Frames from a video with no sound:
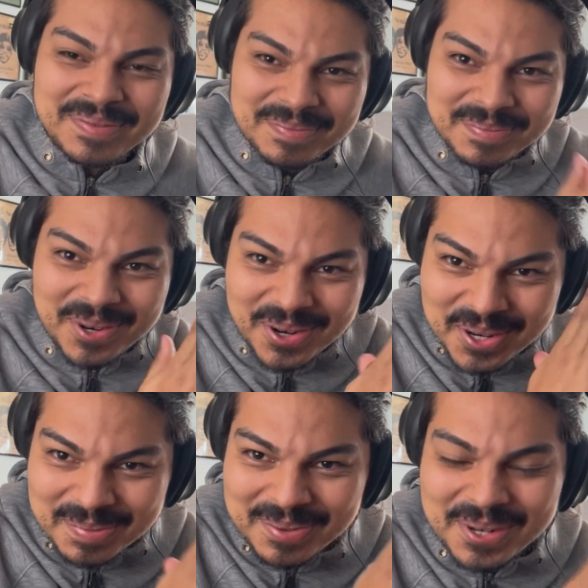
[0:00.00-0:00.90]

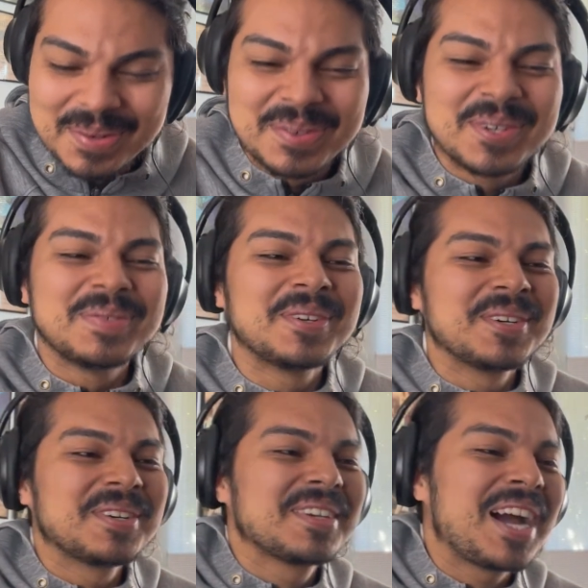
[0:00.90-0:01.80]

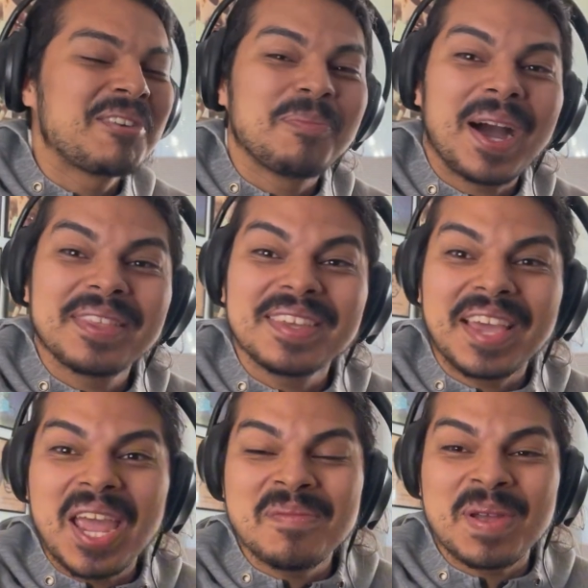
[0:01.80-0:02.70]
More. I will buy the
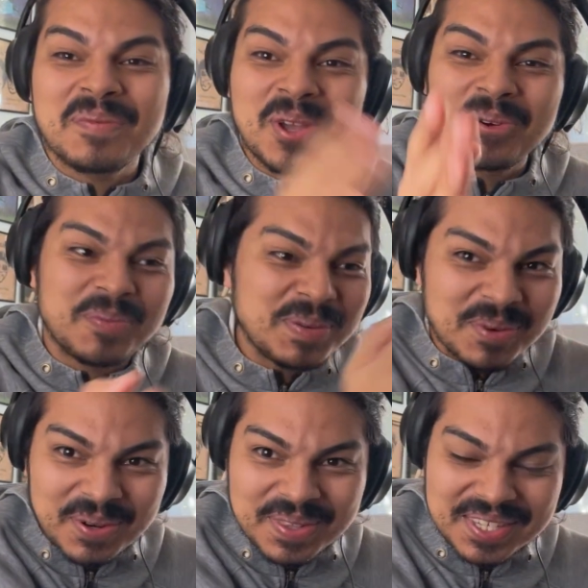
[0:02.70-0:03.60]
game if there will be
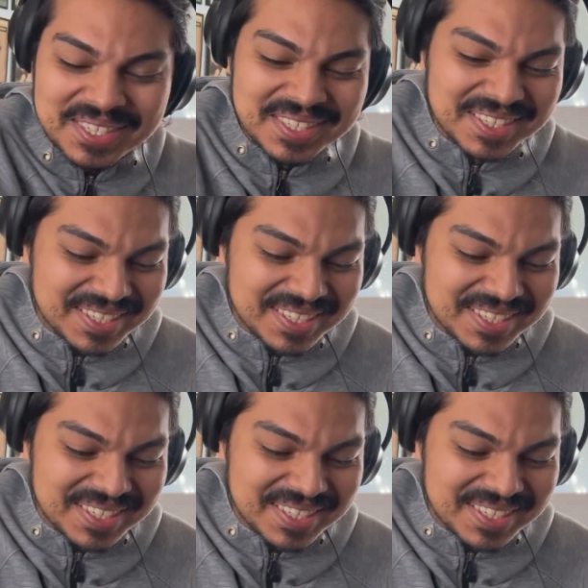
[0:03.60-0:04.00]
more of this.